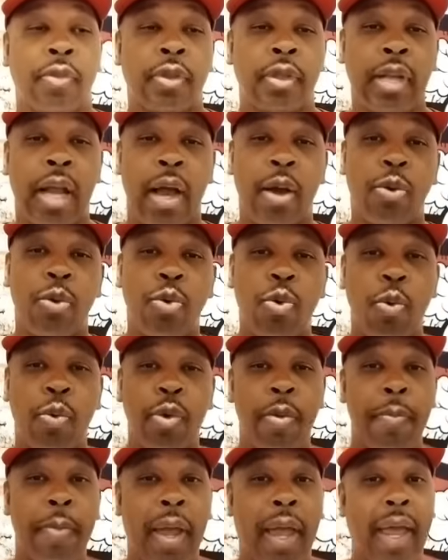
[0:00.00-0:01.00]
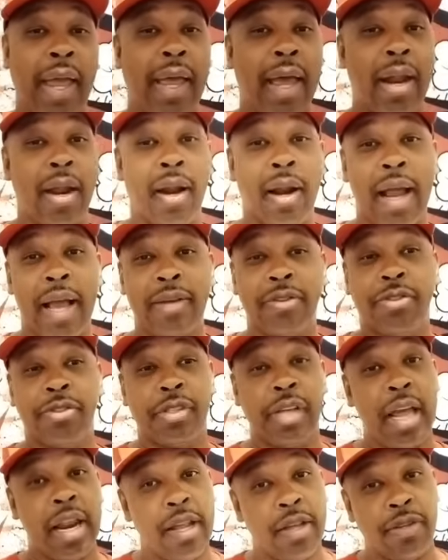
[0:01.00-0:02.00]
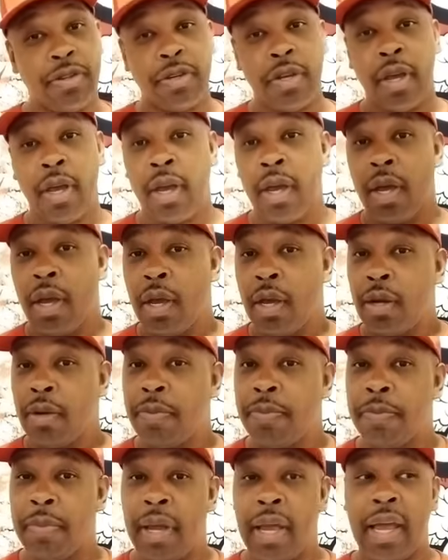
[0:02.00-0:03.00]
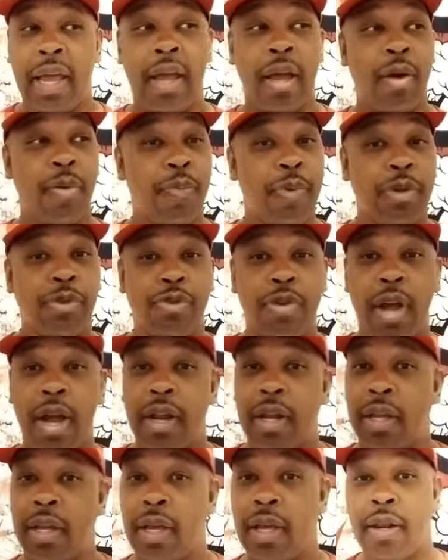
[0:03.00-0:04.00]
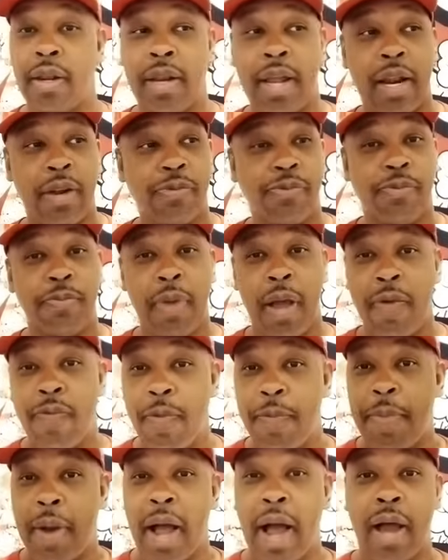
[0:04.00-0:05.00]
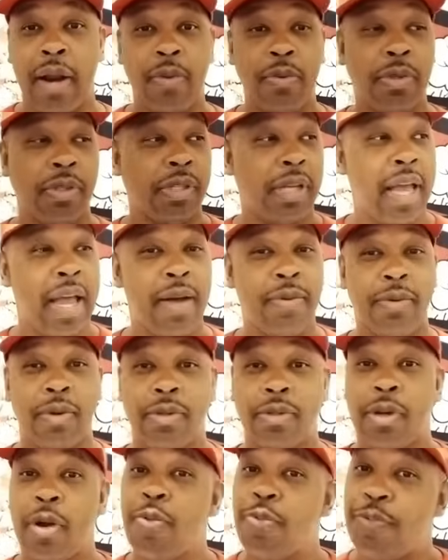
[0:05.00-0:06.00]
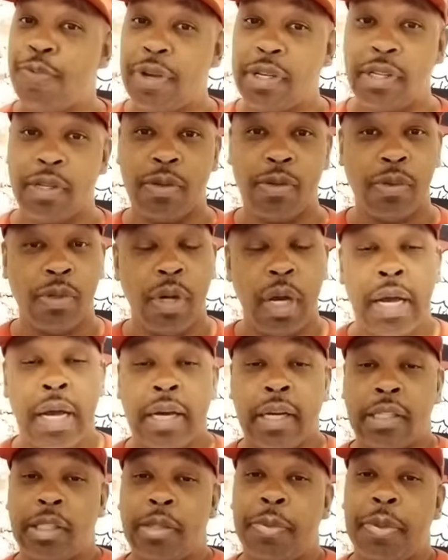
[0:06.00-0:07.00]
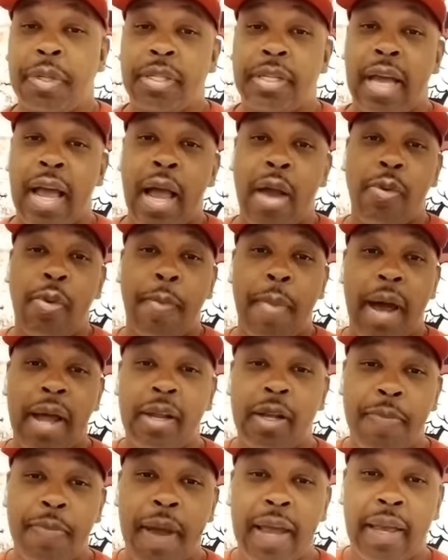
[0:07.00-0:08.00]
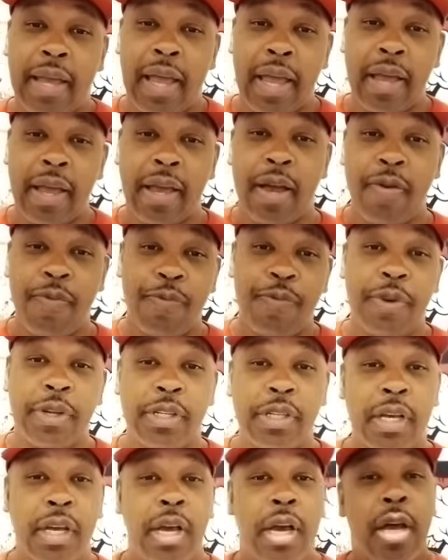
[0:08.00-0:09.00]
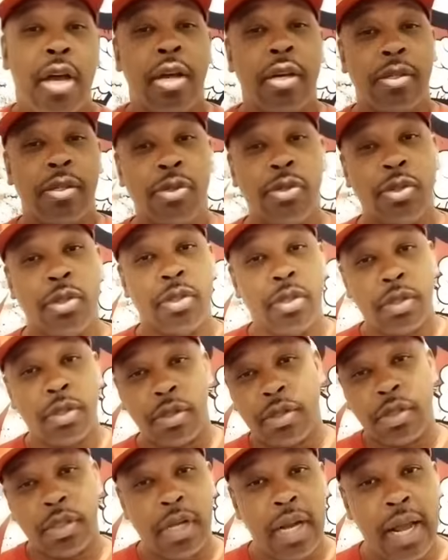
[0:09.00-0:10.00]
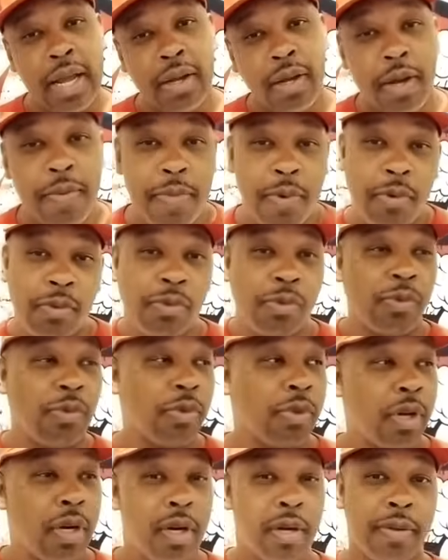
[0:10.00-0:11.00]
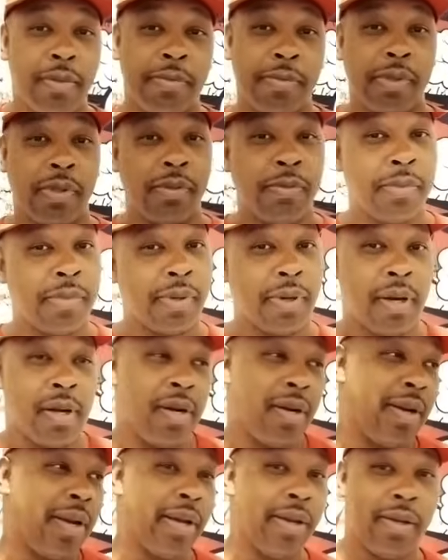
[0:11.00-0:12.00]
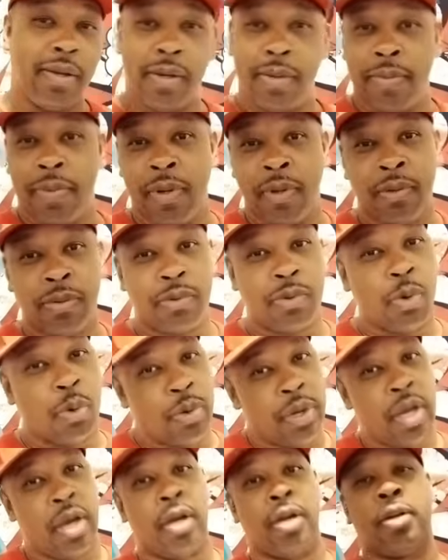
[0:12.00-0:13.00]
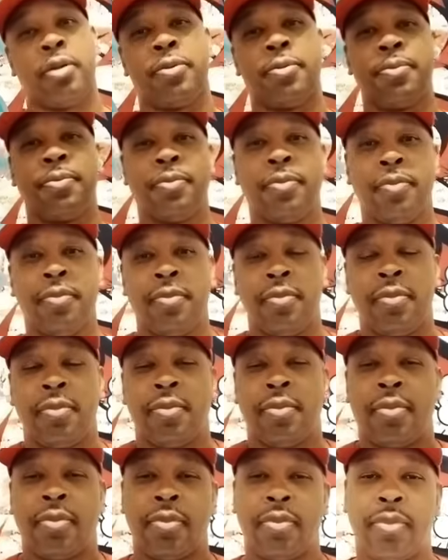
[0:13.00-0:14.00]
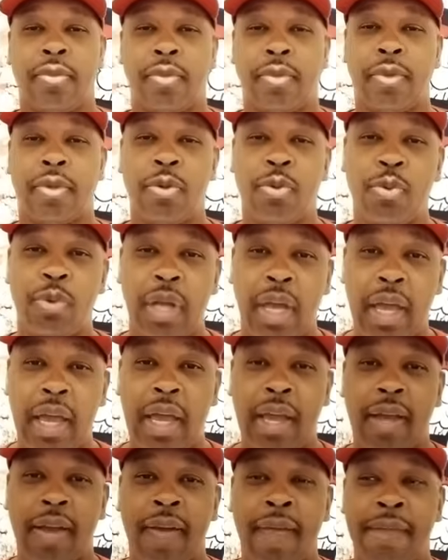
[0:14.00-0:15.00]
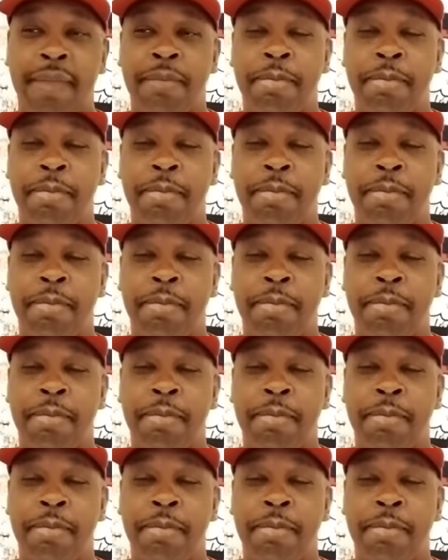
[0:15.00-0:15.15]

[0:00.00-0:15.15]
Now, you know, when a man got a life sentence, man, we trying to letters from everybody. What's that? I'm gonna come visit you. Because it'd be time when Monica might can't come visit. So I ain't come on through, girl. Girl ain't come on through, yeah. You did?